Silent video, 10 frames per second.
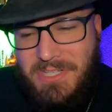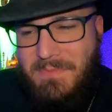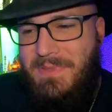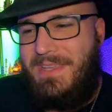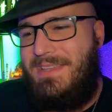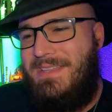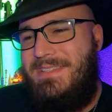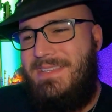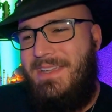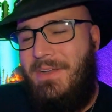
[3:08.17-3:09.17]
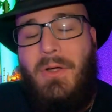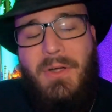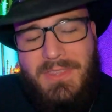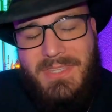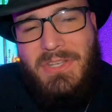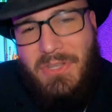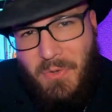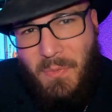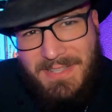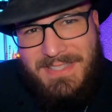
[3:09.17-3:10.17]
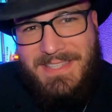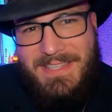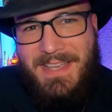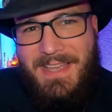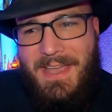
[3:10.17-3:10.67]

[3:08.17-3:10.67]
them or the new ones,